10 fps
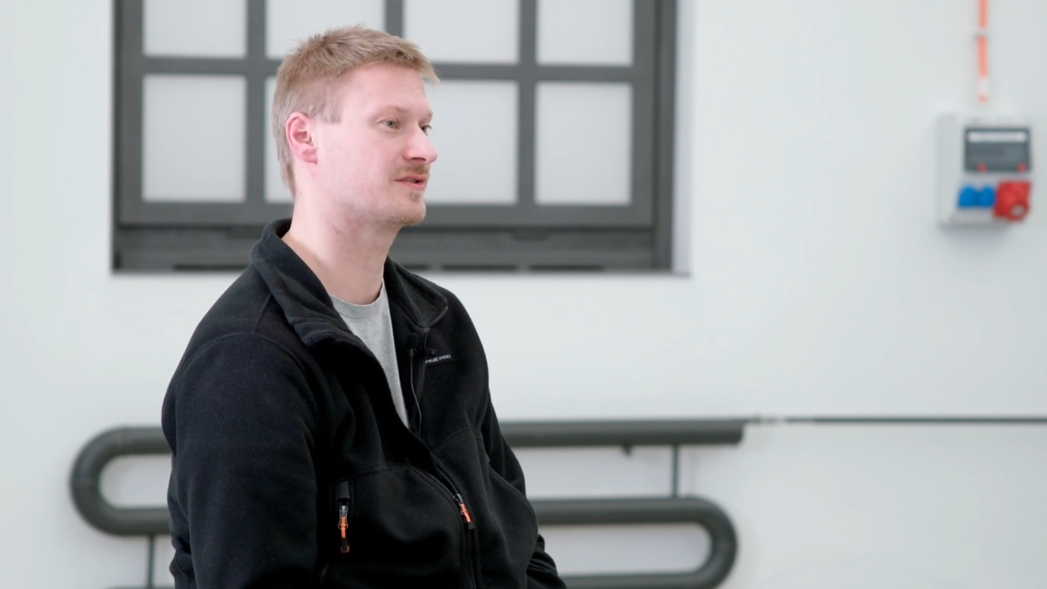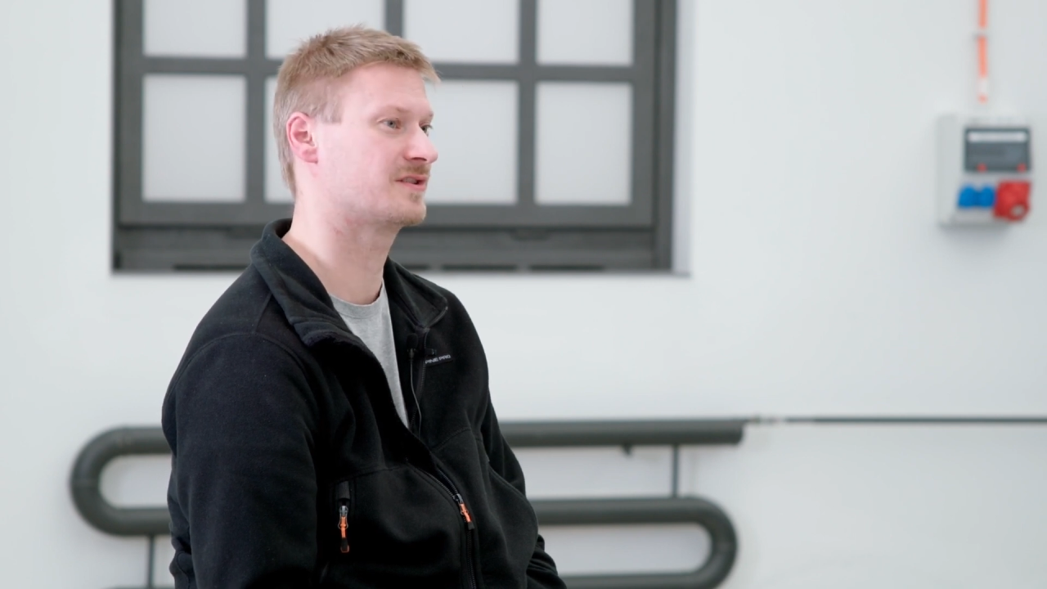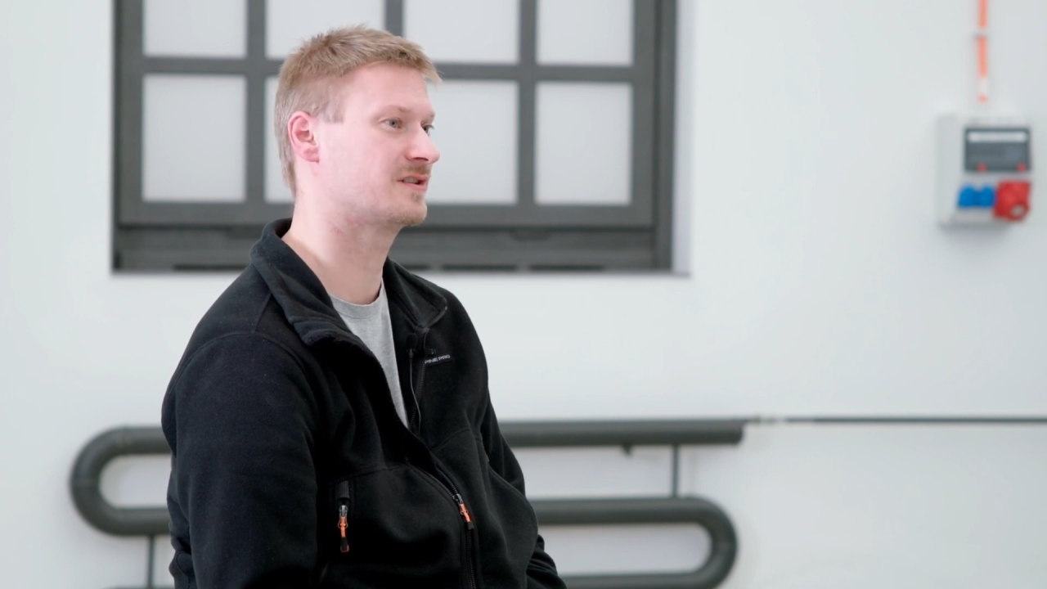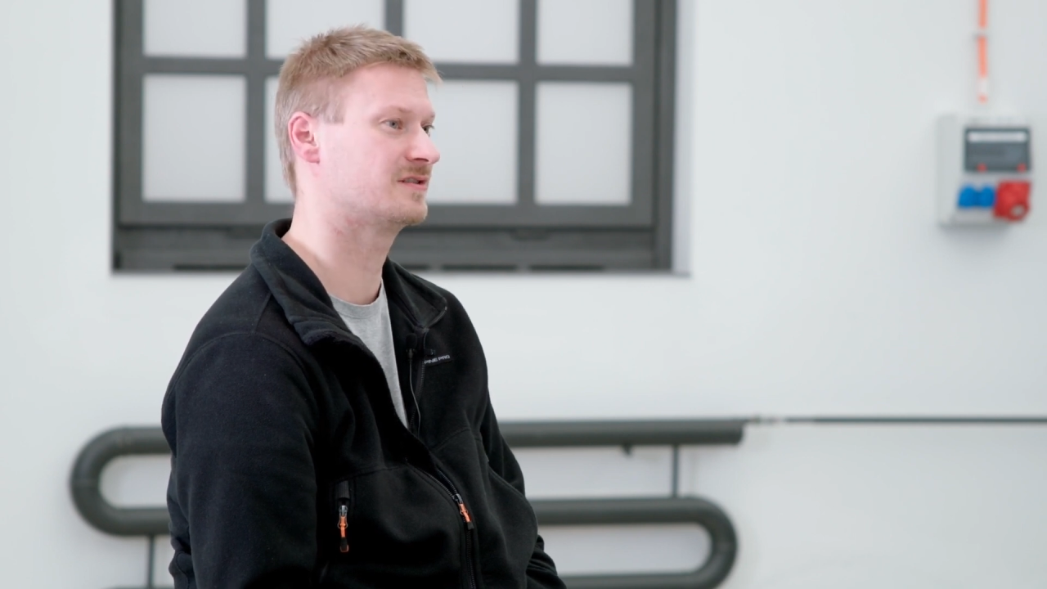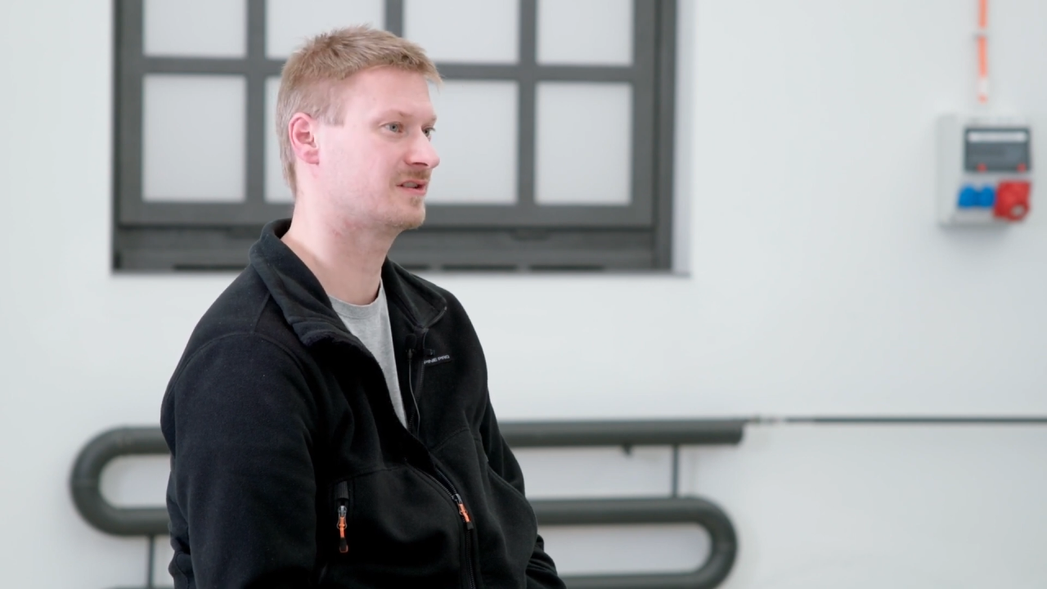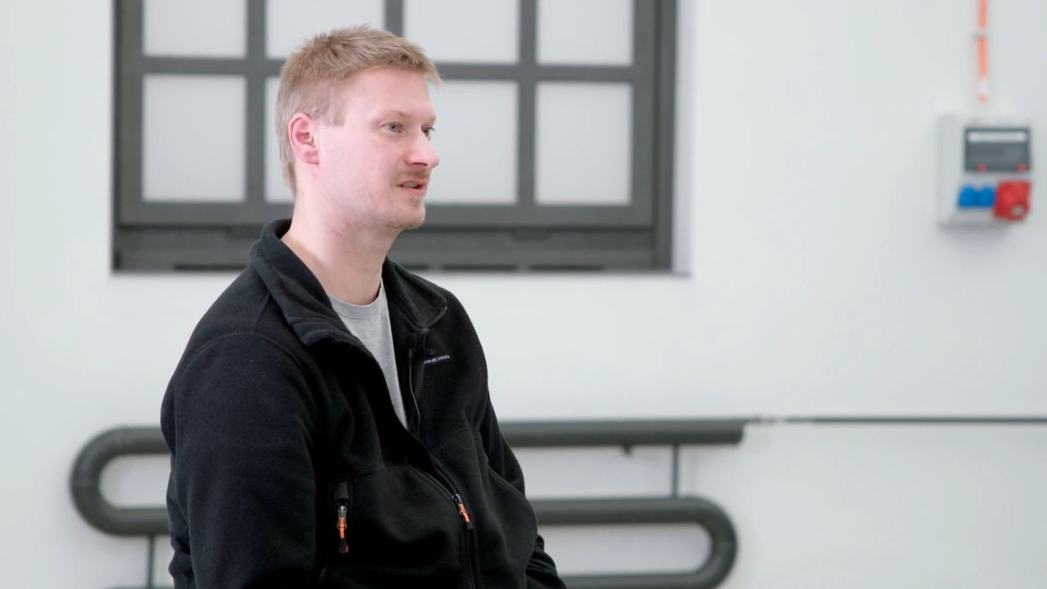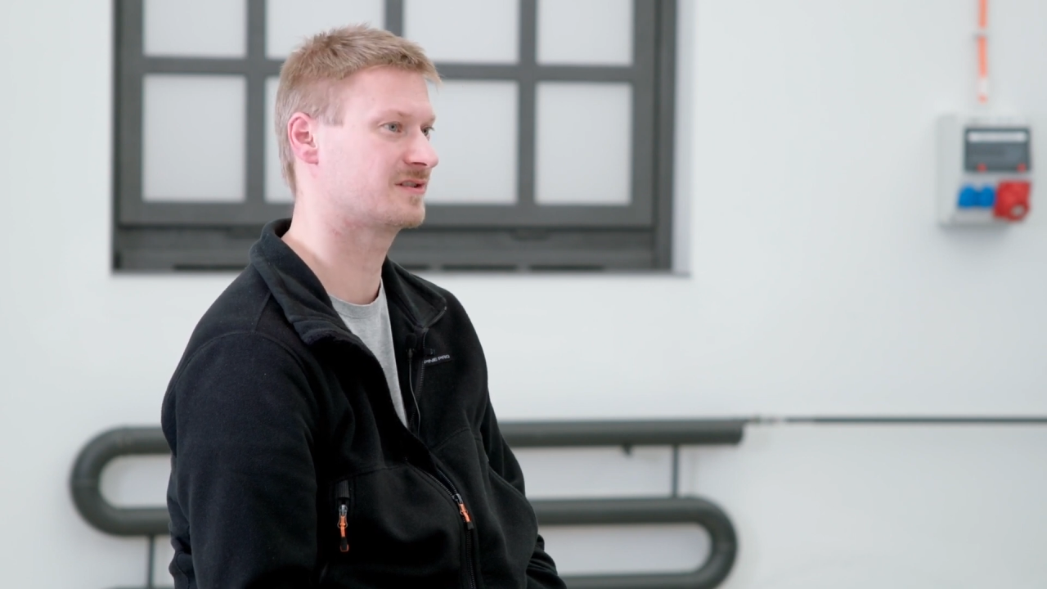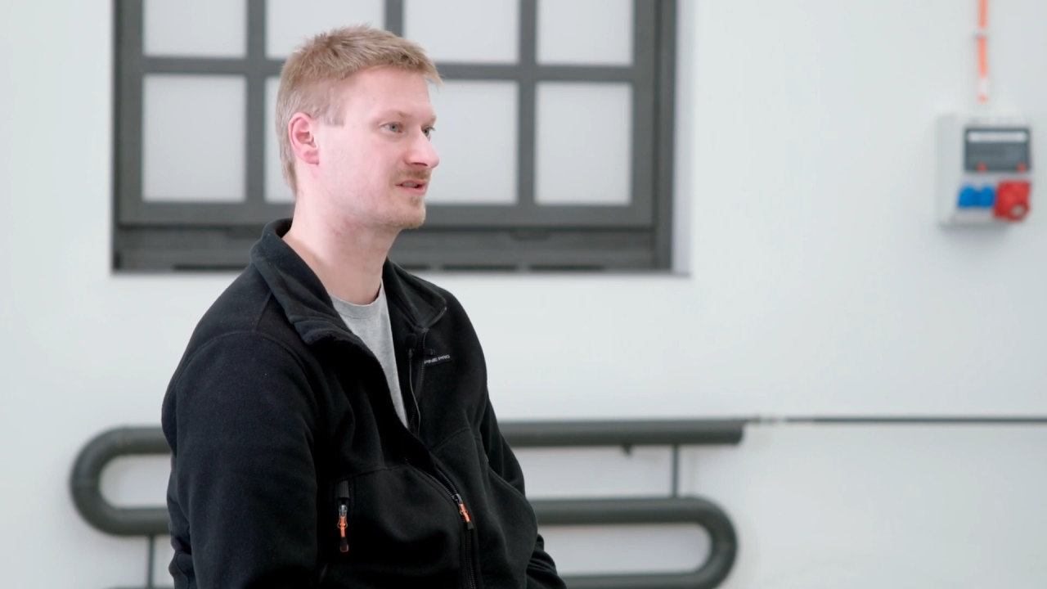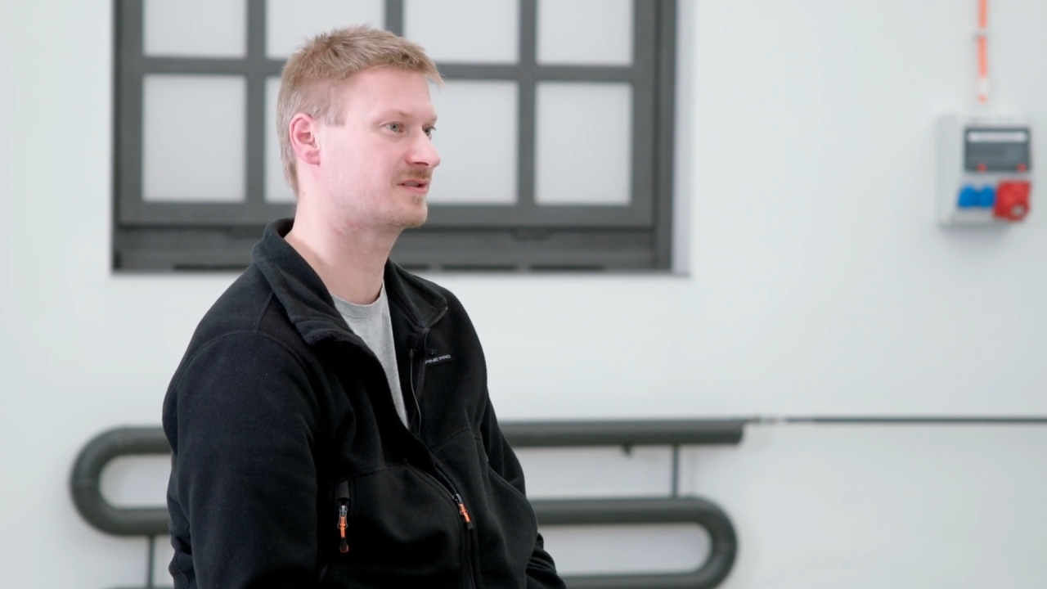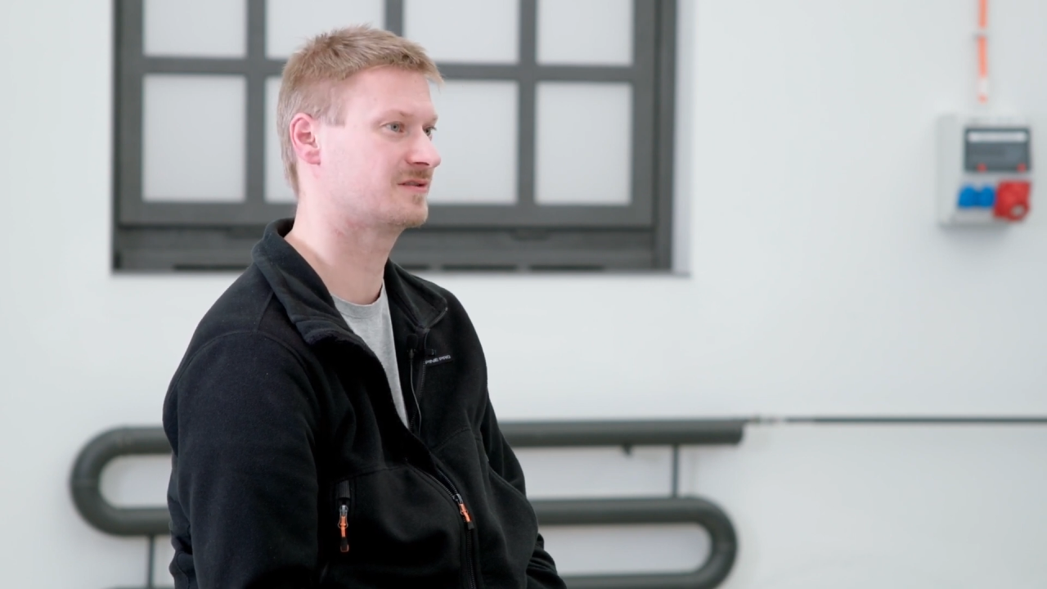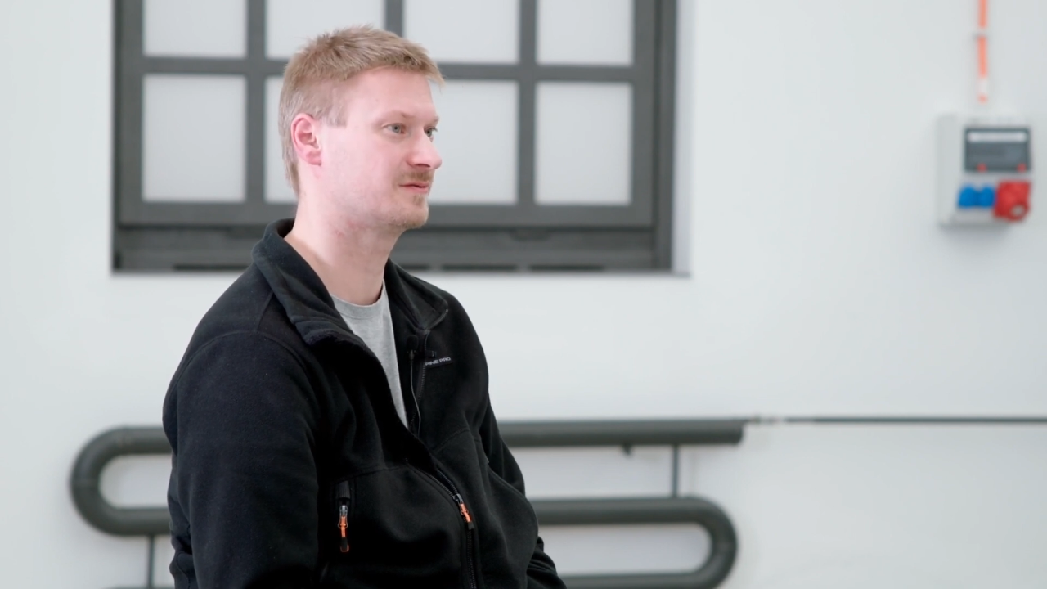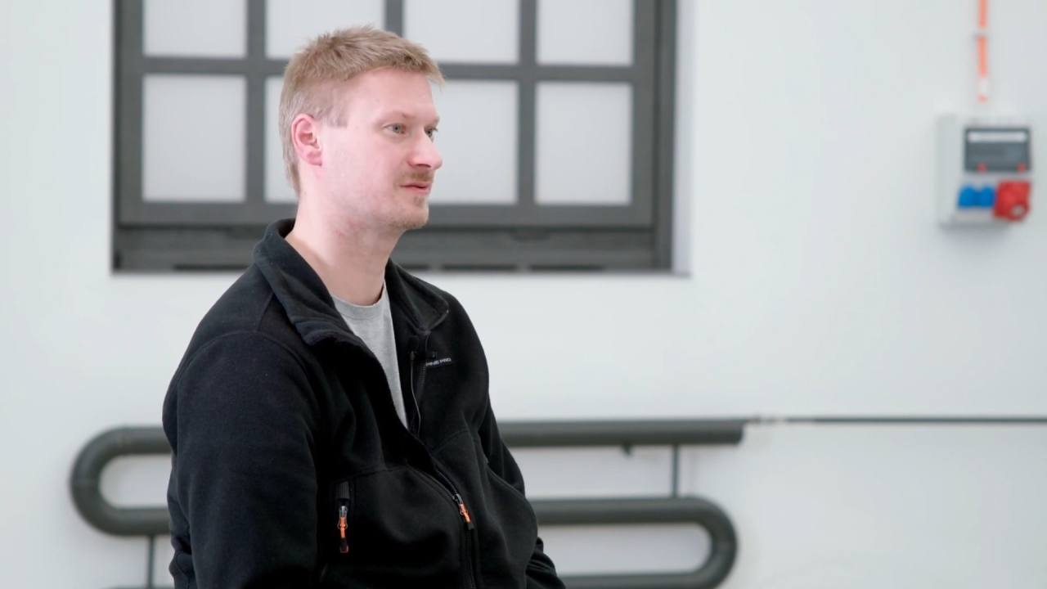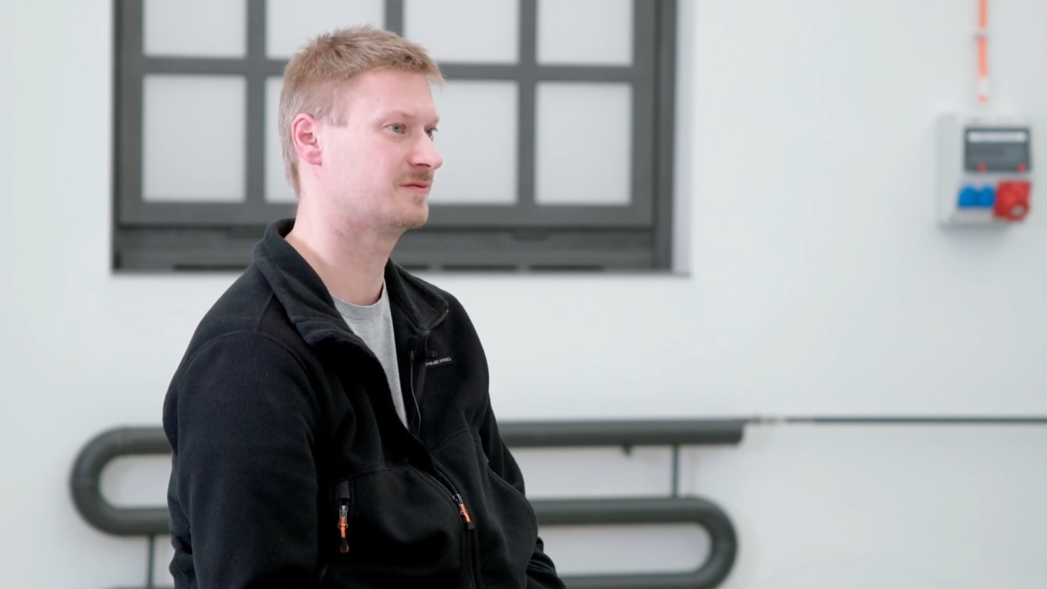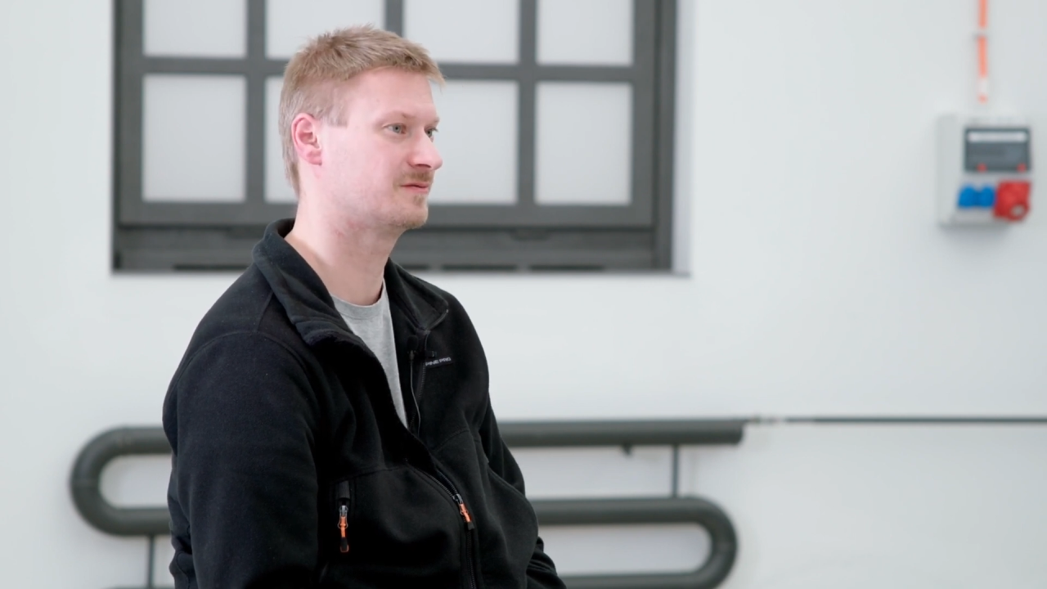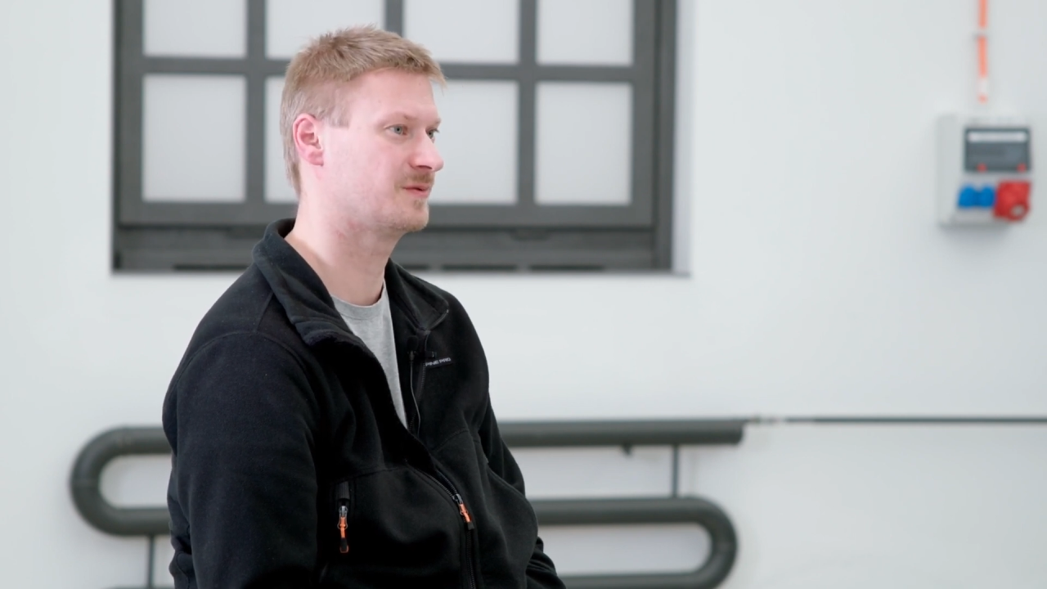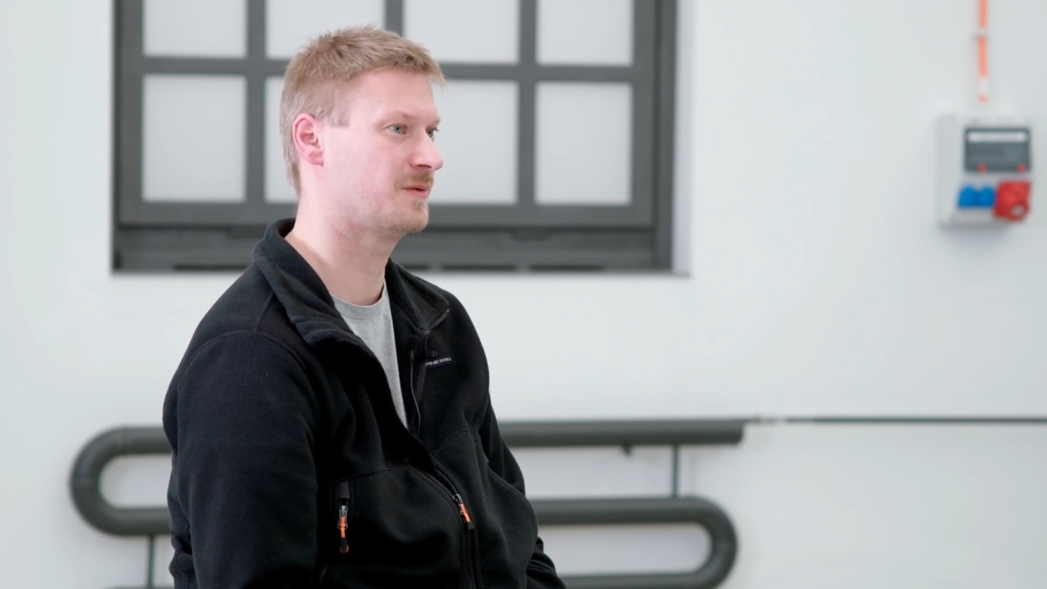other